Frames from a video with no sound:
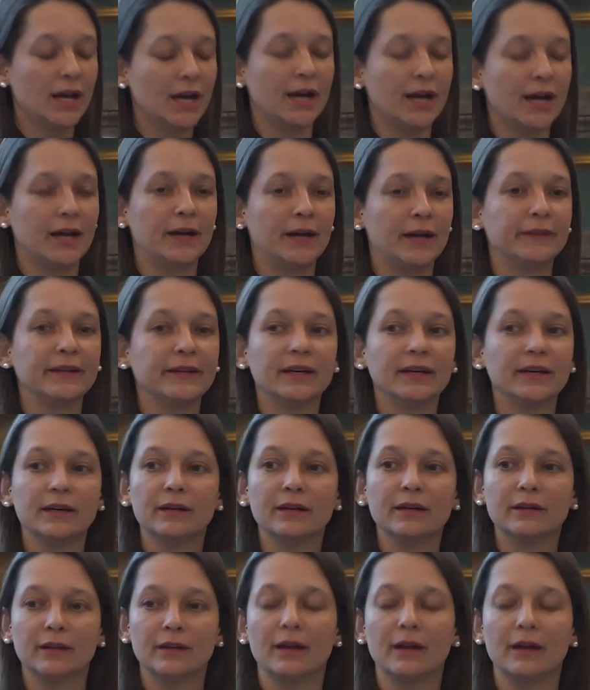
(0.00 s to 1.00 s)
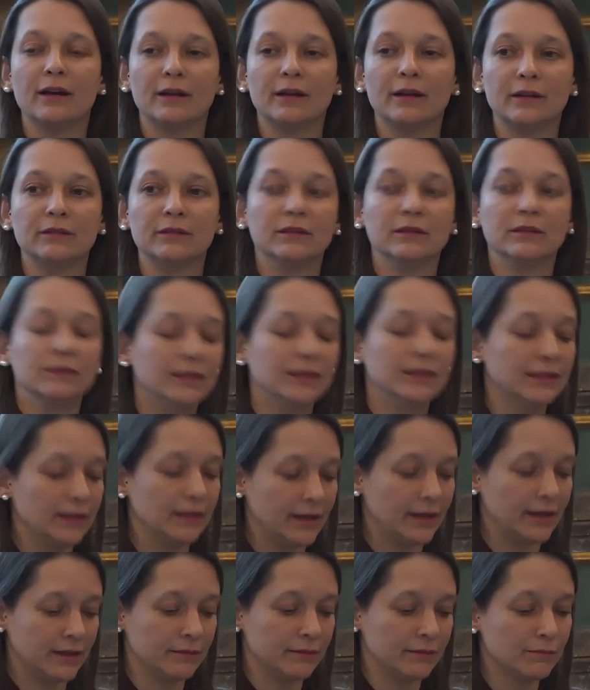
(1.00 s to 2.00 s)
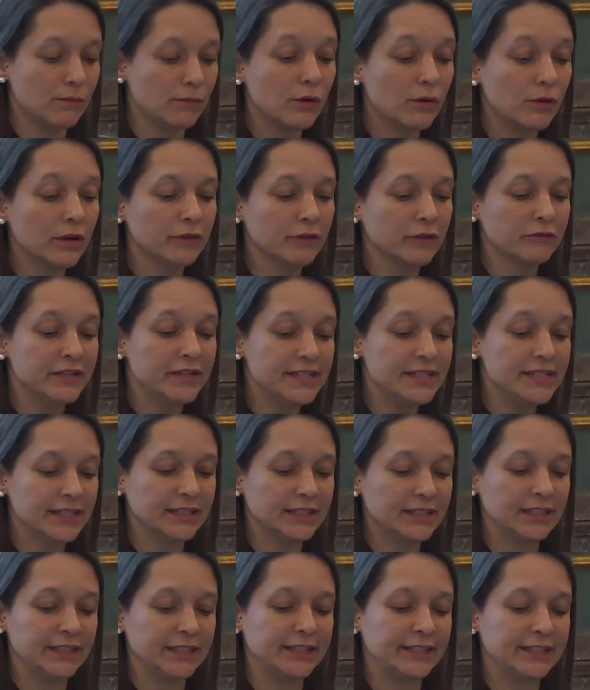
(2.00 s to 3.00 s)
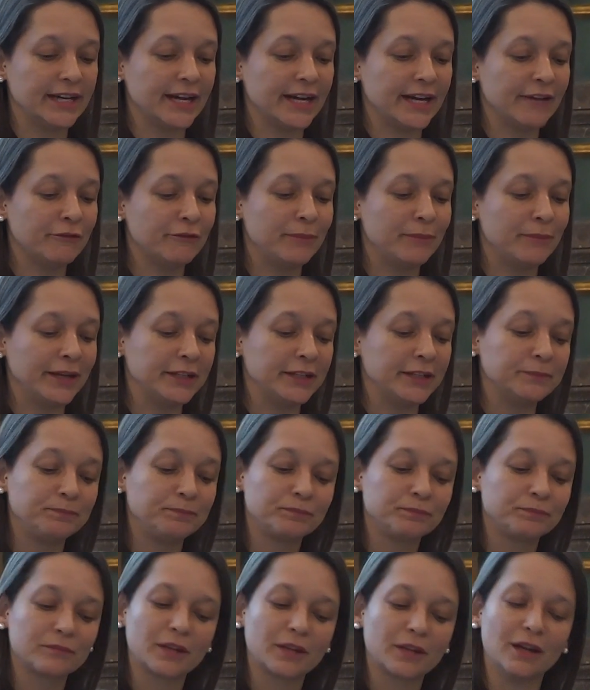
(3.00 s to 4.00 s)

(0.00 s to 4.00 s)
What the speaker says: more recently there have been